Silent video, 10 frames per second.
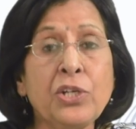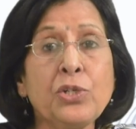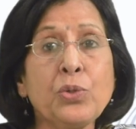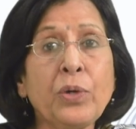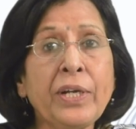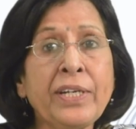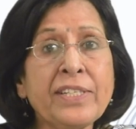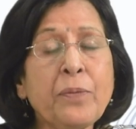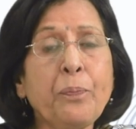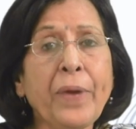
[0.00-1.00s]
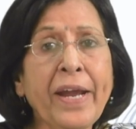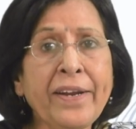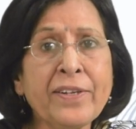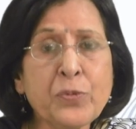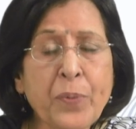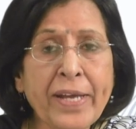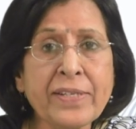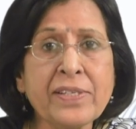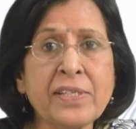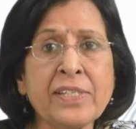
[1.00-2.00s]
So it is a paid
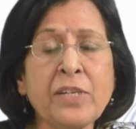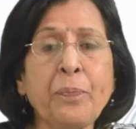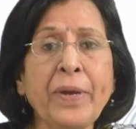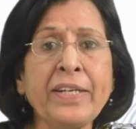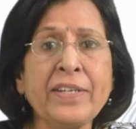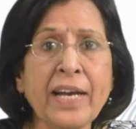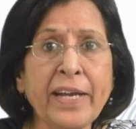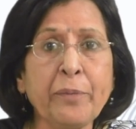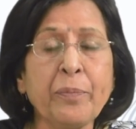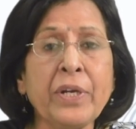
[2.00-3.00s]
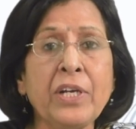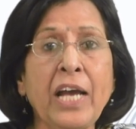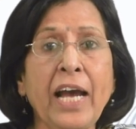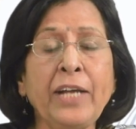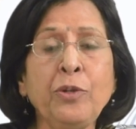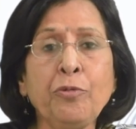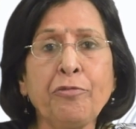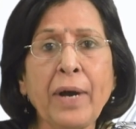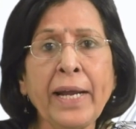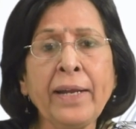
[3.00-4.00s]
space, it's a paid time, and you
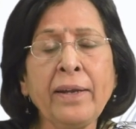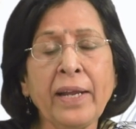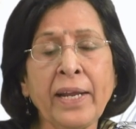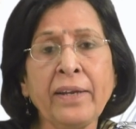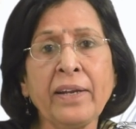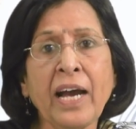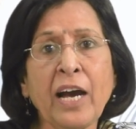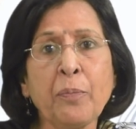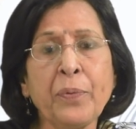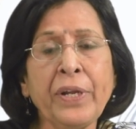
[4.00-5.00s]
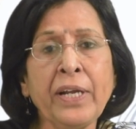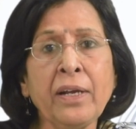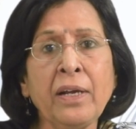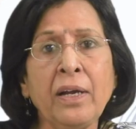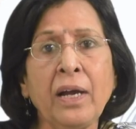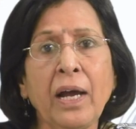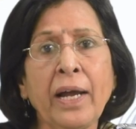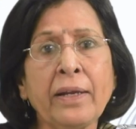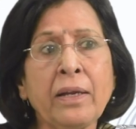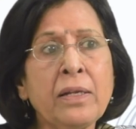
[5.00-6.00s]
find it happening
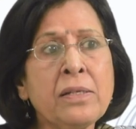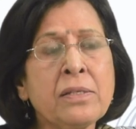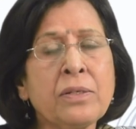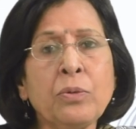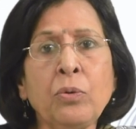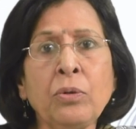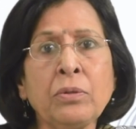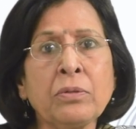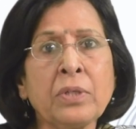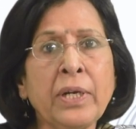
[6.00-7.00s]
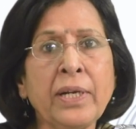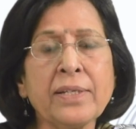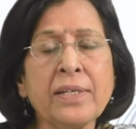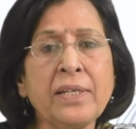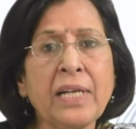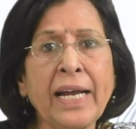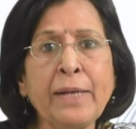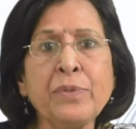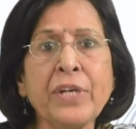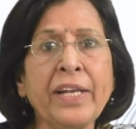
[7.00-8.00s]
at least 2 to 3 dozen
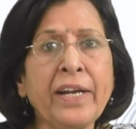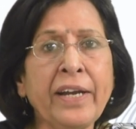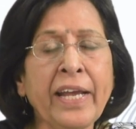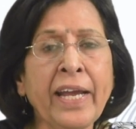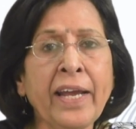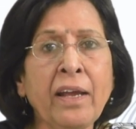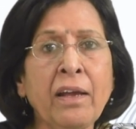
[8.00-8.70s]
times in a day,